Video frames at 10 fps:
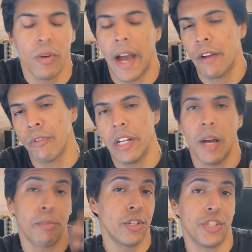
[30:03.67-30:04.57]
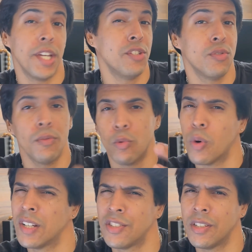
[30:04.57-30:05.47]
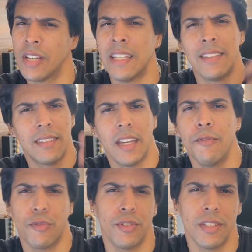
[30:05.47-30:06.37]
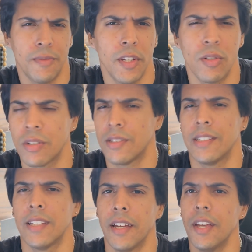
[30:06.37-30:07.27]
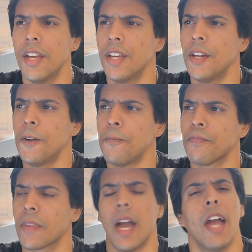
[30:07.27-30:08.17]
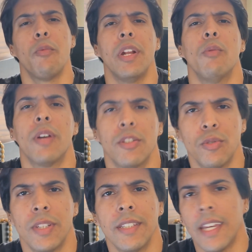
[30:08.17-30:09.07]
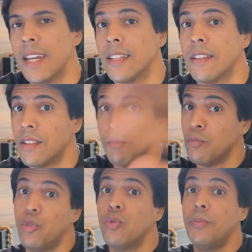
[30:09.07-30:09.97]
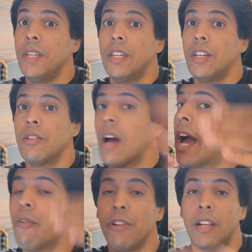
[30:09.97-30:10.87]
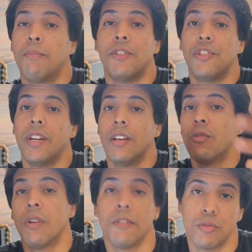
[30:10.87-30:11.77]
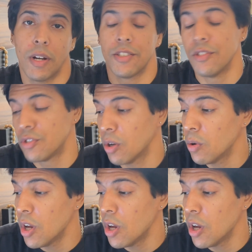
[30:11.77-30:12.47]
I really appreciate you watching and same for this video, because it's like I really want to do this, and you being here, I really appreciate it, whoever's watching. So